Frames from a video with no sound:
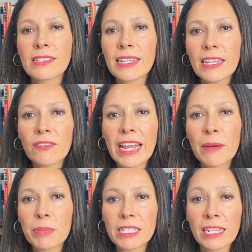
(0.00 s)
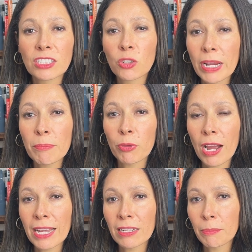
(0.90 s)
city of Nampa takes great
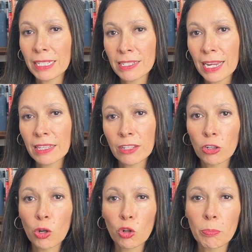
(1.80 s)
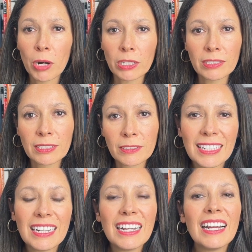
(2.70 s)
pride in maintaining their local parks.
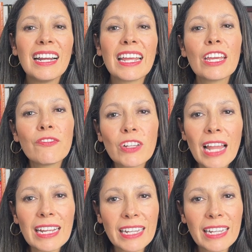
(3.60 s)
If you like